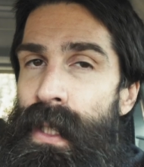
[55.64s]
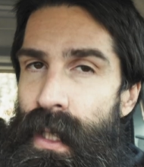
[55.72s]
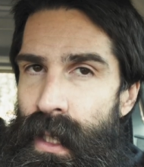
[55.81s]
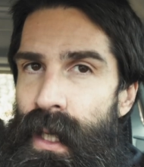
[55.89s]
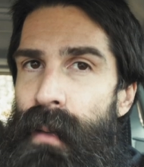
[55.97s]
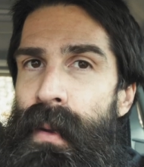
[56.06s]

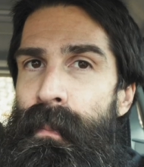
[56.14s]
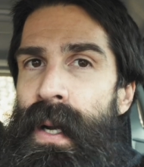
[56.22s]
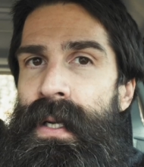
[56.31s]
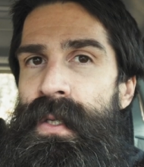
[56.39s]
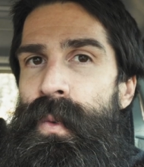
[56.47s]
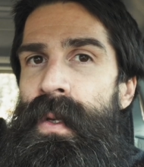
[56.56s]
gonna get my
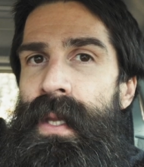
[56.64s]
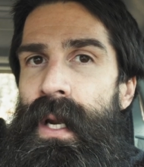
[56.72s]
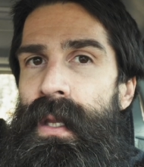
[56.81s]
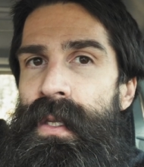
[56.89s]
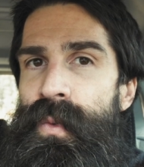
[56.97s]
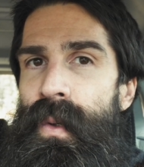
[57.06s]
money's worth
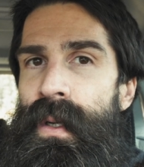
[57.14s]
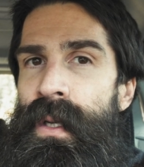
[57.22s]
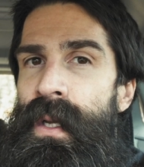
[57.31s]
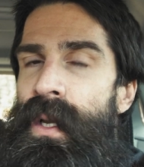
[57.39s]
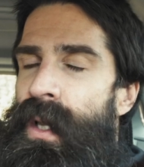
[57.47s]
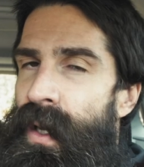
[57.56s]
out of this one.
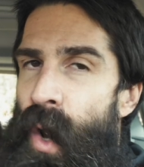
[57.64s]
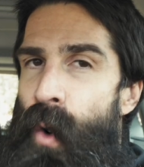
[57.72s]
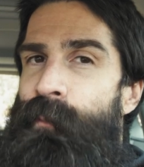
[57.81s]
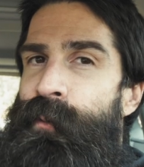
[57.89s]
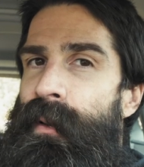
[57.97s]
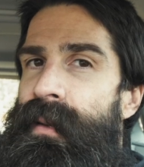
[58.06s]
And
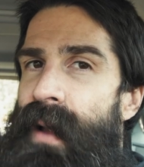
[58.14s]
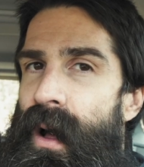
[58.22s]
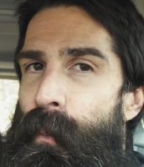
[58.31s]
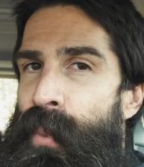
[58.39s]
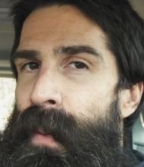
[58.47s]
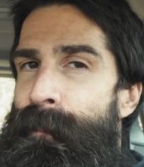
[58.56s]
hopefully
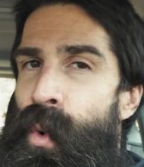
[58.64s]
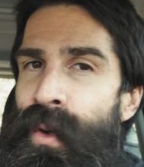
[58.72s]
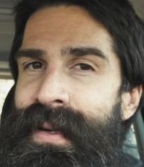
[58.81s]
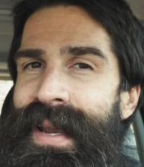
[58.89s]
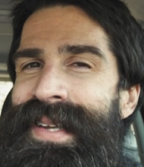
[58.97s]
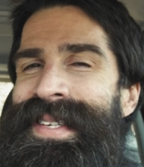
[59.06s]
I'll put
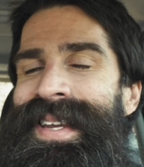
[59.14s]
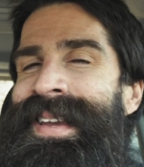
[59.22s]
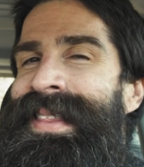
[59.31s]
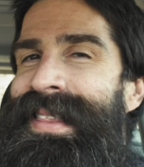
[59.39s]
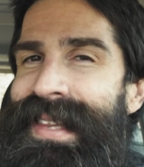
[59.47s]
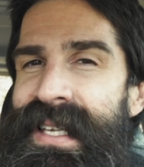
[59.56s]
more days
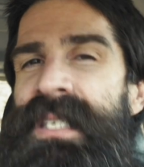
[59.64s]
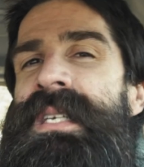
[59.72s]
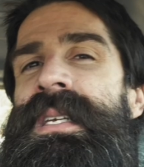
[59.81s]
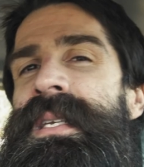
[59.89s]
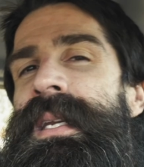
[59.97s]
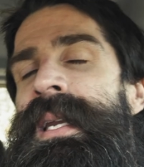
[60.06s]
in this
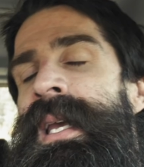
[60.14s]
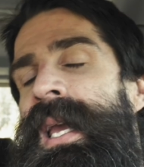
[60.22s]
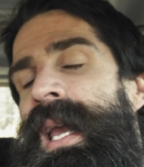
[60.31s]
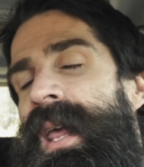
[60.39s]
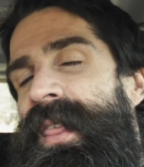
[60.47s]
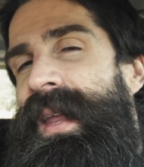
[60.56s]
season
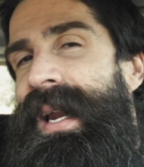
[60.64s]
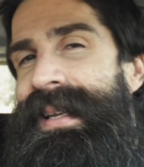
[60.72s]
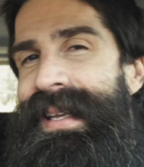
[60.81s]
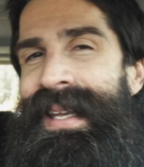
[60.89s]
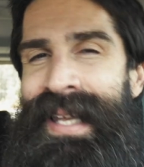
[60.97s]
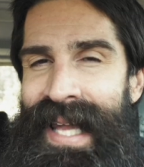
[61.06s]
than I
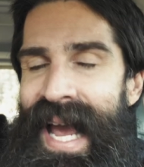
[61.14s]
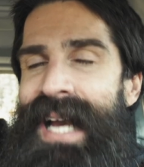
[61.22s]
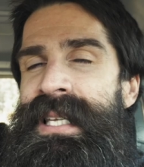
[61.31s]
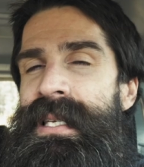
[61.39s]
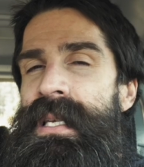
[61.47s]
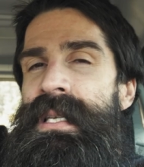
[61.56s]
did
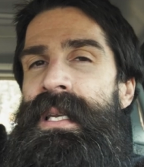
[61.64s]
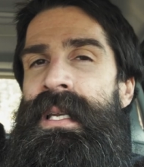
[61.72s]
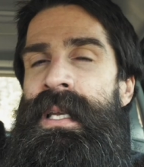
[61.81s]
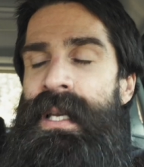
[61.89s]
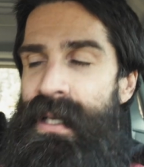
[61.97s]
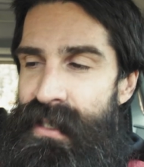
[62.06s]
last
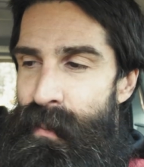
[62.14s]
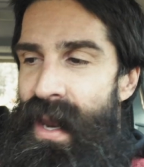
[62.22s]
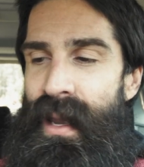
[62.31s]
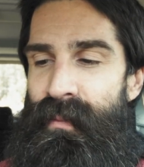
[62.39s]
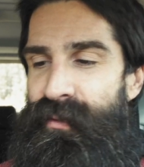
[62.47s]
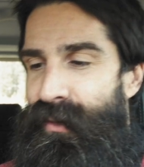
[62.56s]
season to
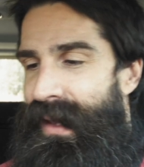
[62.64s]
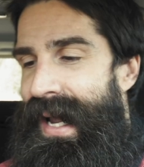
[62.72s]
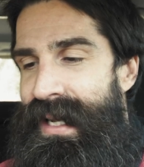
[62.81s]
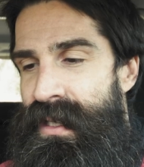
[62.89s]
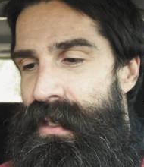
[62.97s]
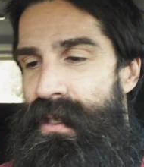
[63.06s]
make up for
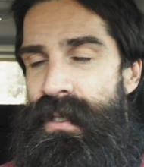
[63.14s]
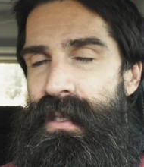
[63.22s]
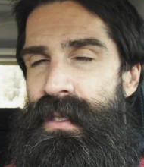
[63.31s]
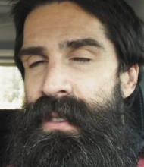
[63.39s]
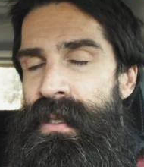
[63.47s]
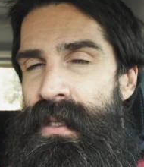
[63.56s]
last
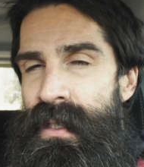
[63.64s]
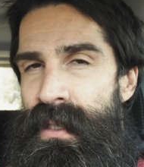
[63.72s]
season's